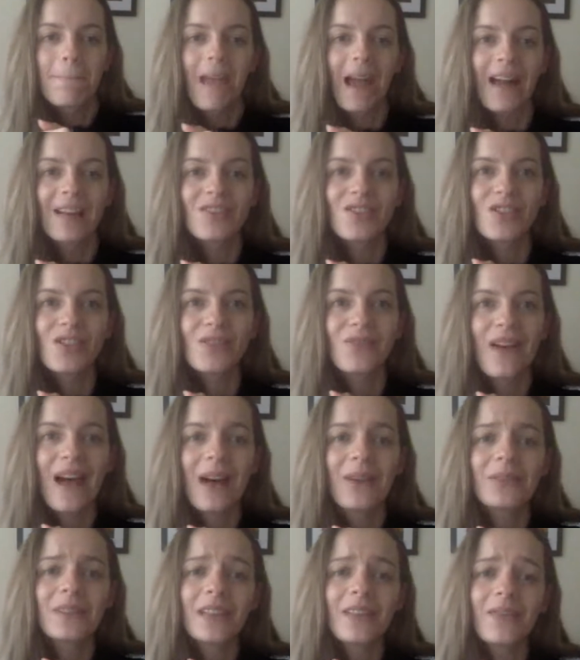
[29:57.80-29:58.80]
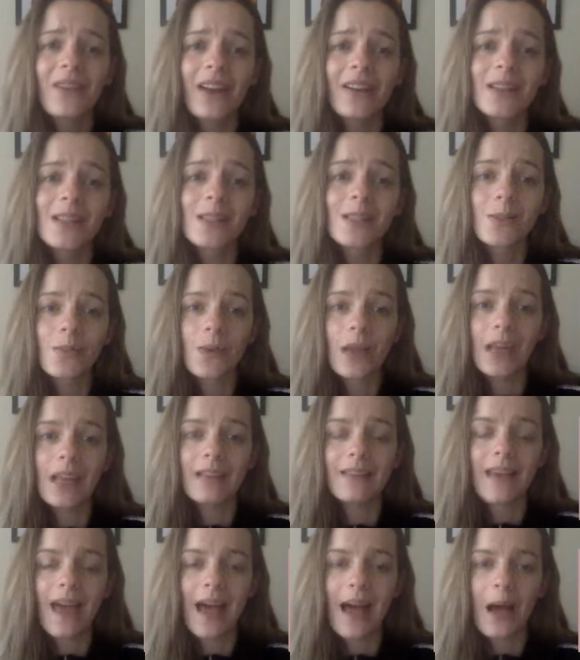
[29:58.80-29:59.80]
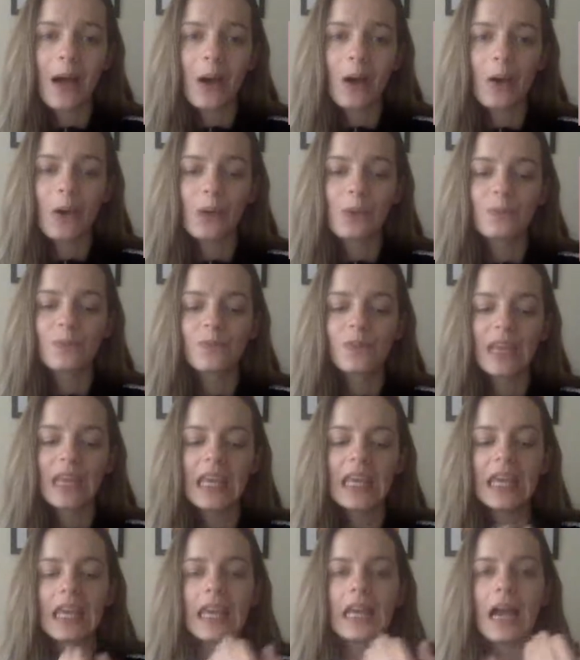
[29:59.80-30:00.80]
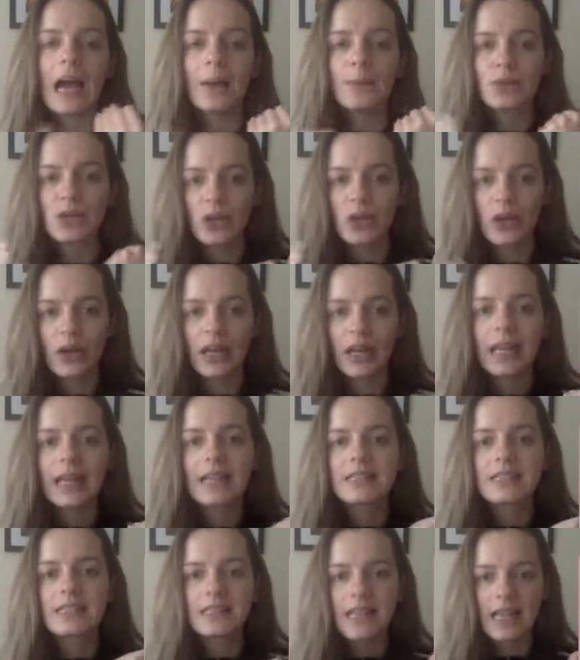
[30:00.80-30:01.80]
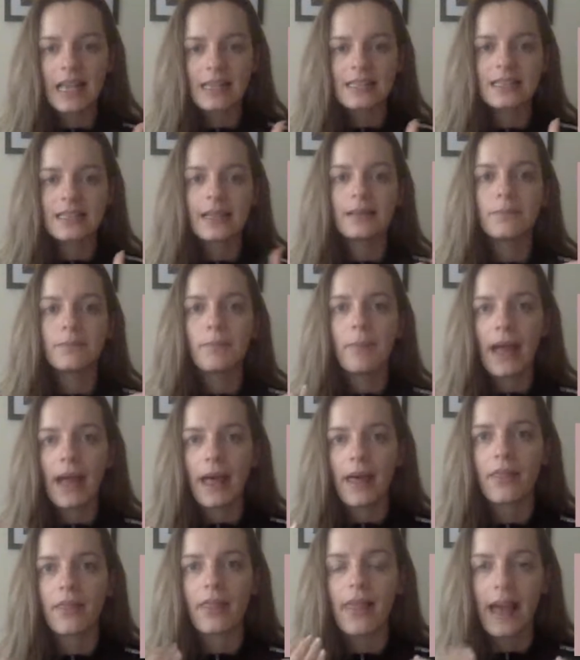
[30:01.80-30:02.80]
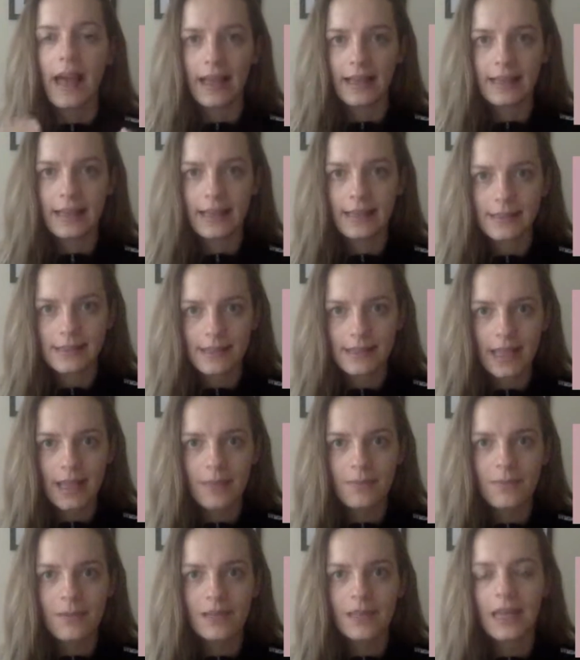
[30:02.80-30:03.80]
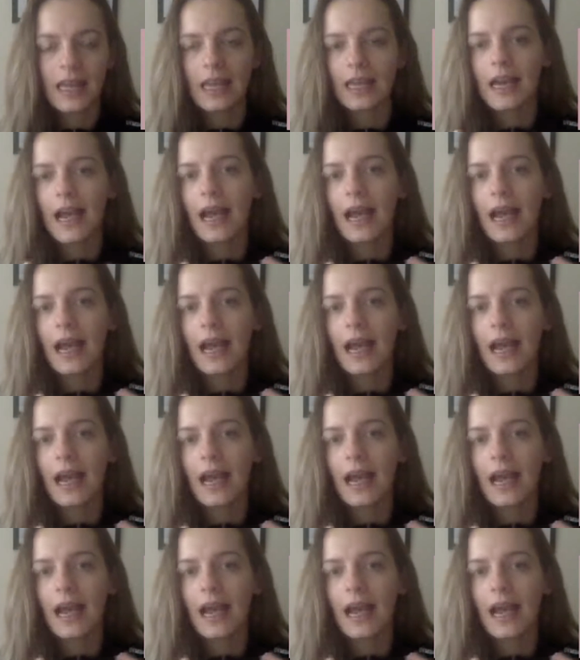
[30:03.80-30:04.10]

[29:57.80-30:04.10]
I just found it very sweet how I'm sure he can sense that Beth likes him, and he